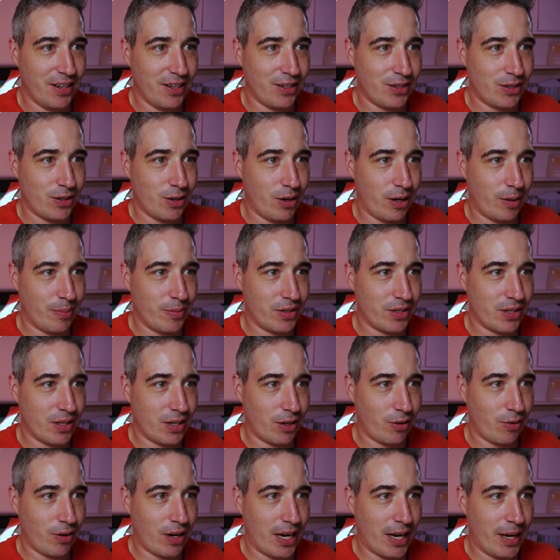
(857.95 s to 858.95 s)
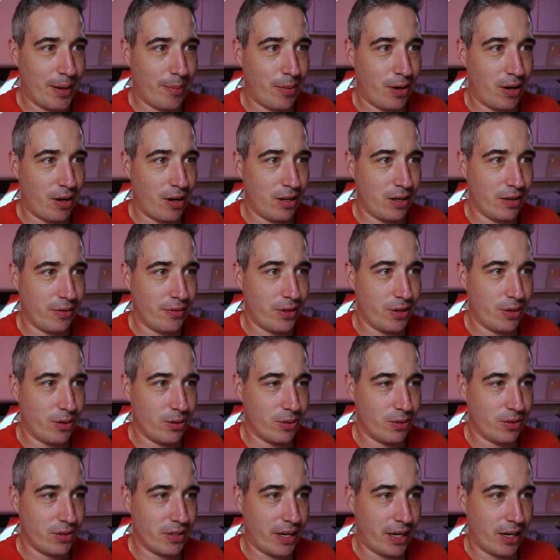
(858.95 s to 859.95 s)
So I'm just gonna grab all of
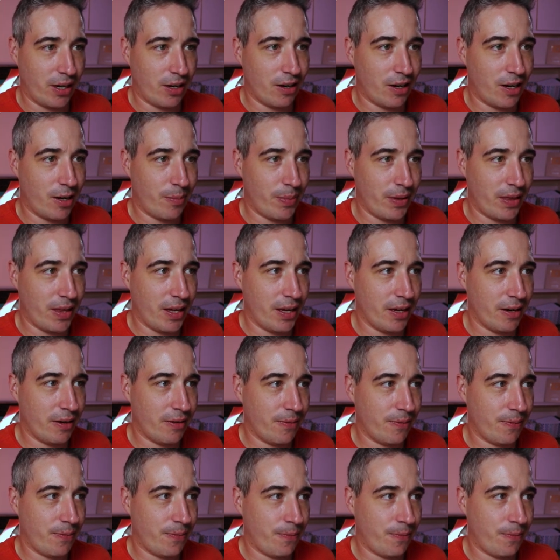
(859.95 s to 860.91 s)
those and copy that.